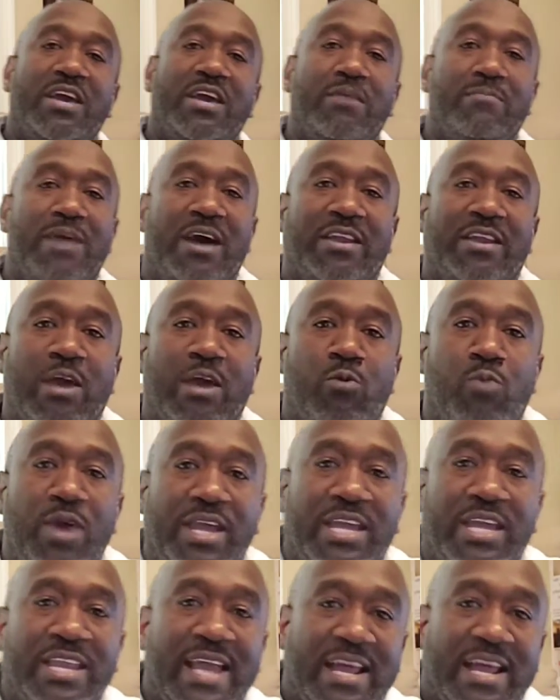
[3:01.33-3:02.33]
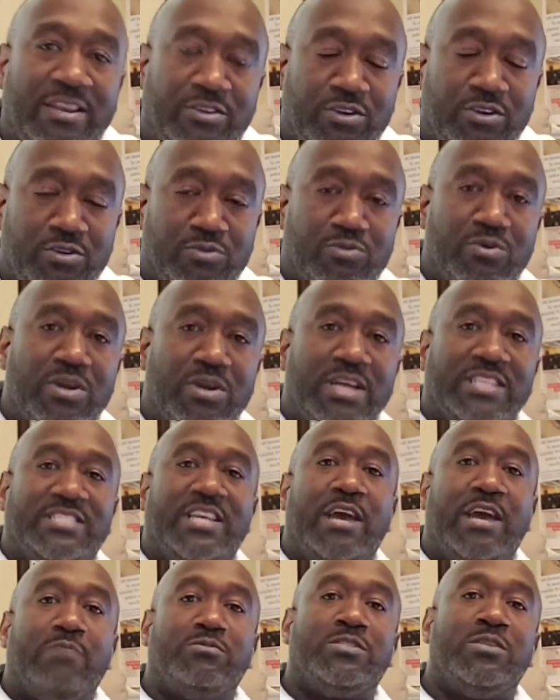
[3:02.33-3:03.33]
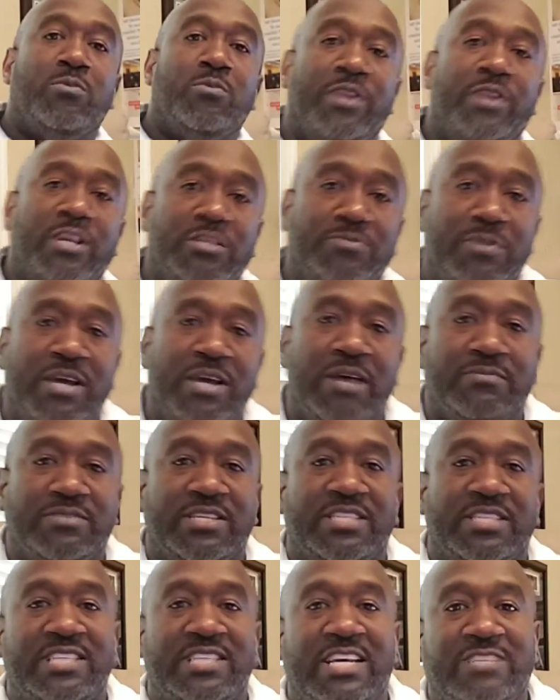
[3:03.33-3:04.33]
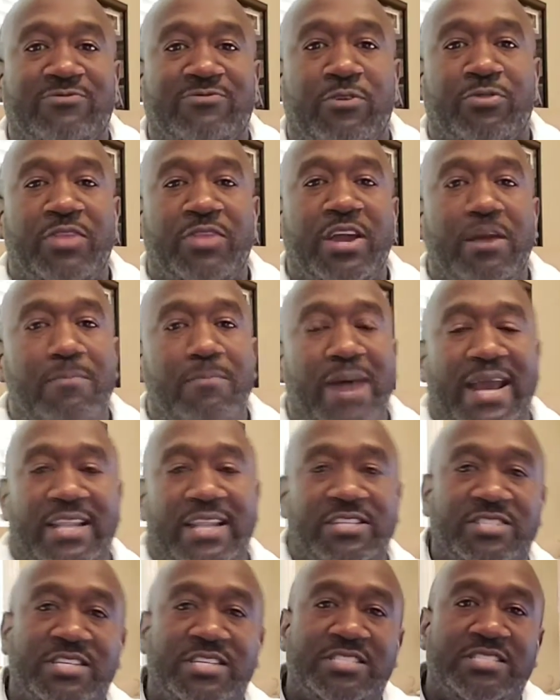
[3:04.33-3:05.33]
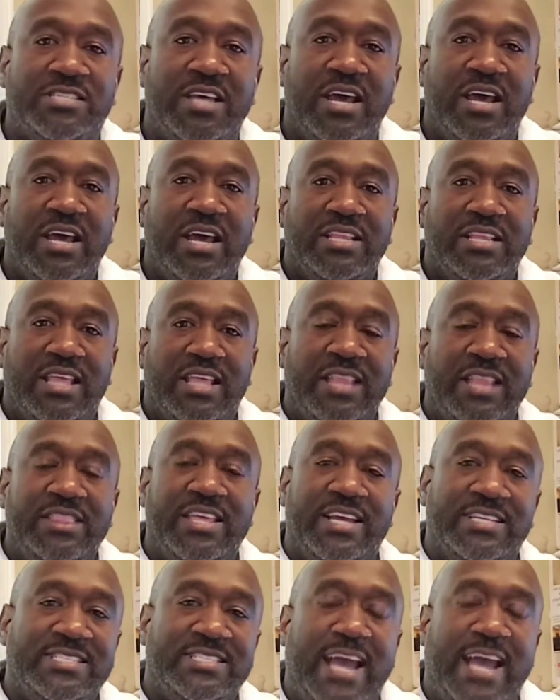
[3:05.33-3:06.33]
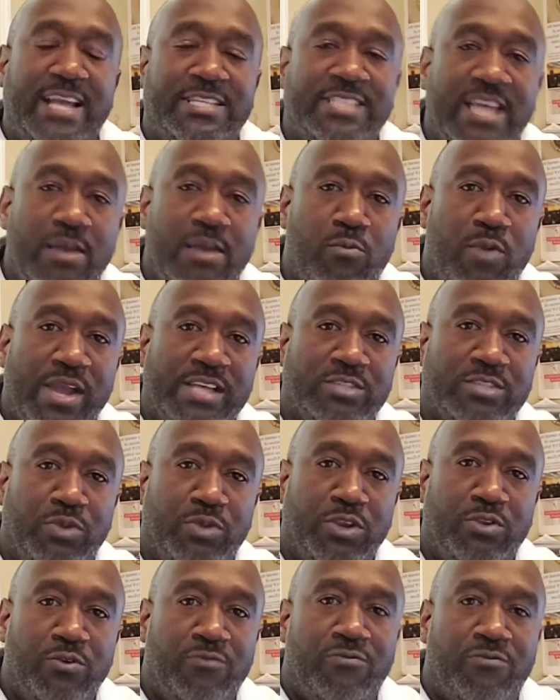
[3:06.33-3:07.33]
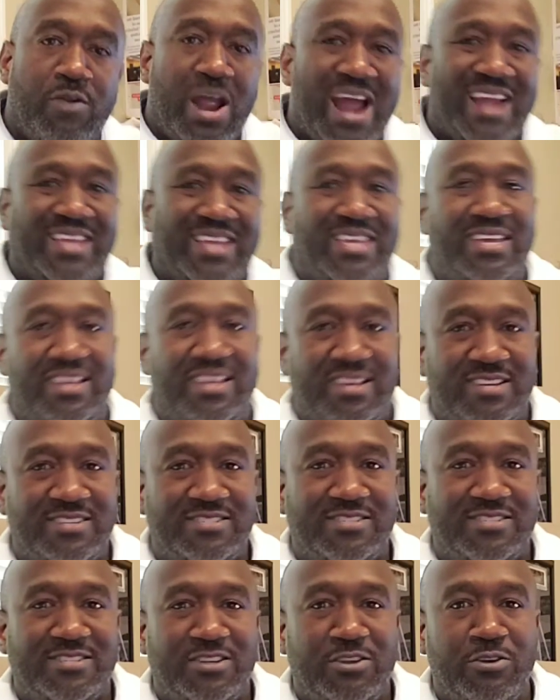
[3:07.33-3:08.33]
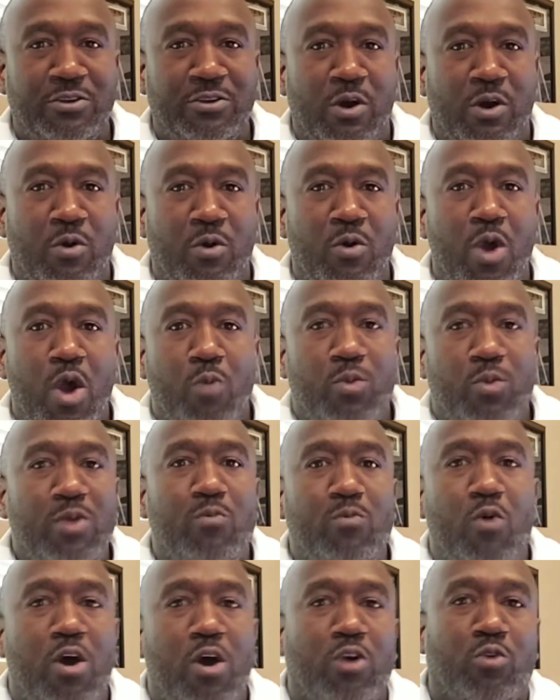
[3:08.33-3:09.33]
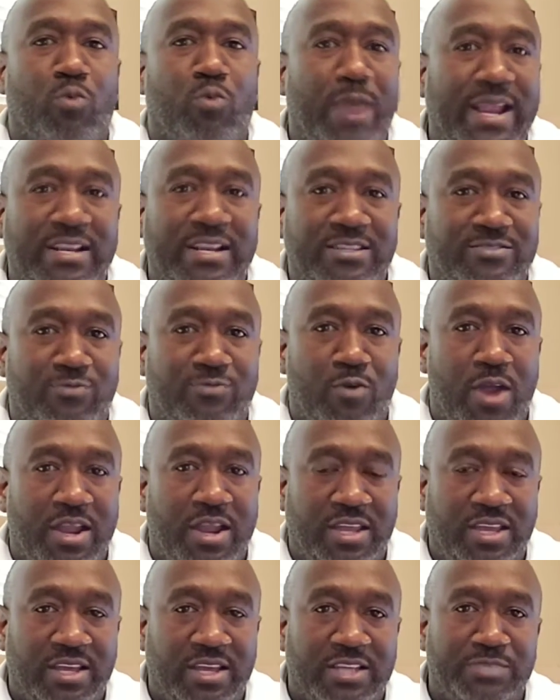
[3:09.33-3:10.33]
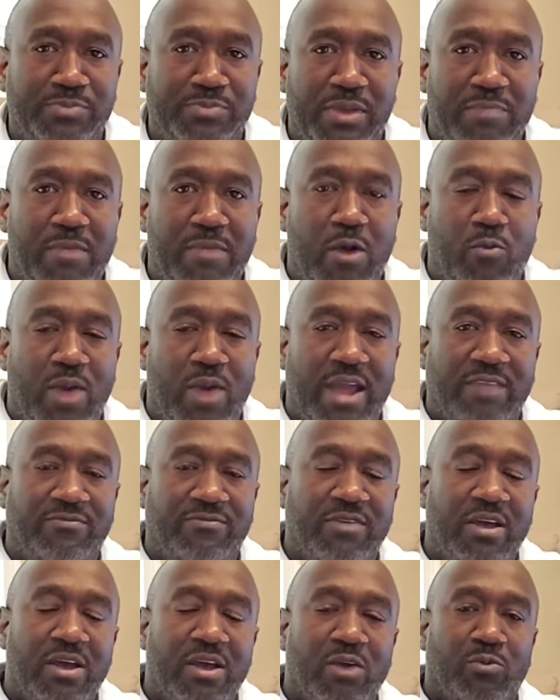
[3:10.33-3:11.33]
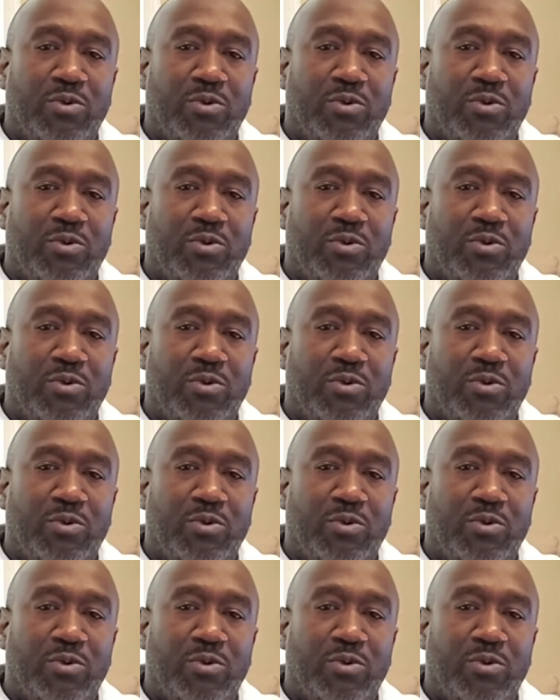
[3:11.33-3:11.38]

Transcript: think about that, what can I do to help someone else become successful? Think about it just in the exact same way as we do for our kids. You know, we want greatness for our kids. Me and my wife,